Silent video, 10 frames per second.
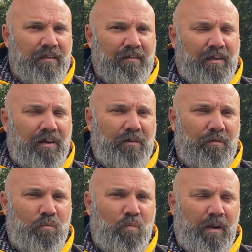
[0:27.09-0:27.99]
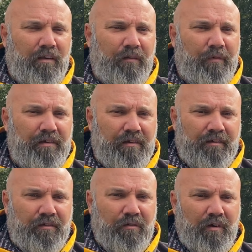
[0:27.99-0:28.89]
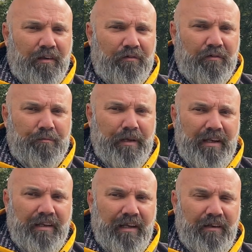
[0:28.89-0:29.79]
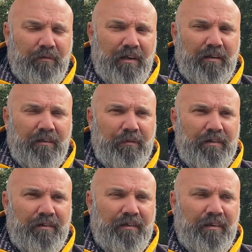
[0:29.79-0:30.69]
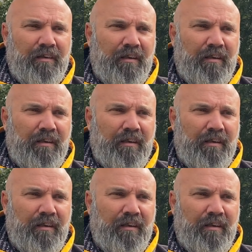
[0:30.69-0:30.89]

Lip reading: So one of the visions that's always sort of been there, and one of the visions that